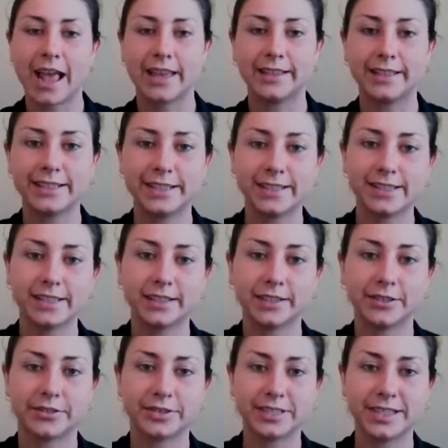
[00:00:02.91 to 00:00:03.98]
and this is a
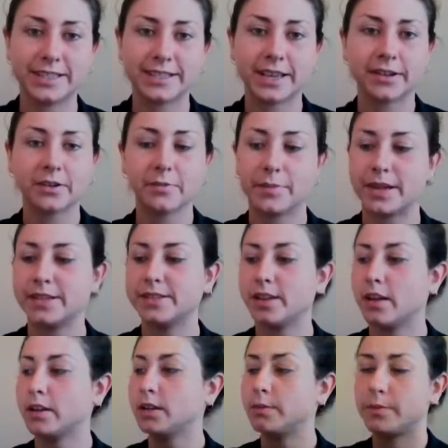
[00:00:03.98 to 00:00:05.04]
literacy center based
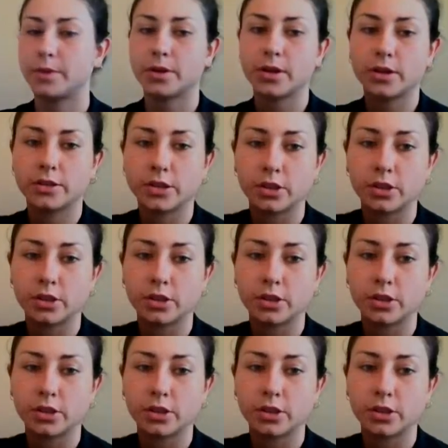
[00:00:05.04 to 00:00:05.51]
on the book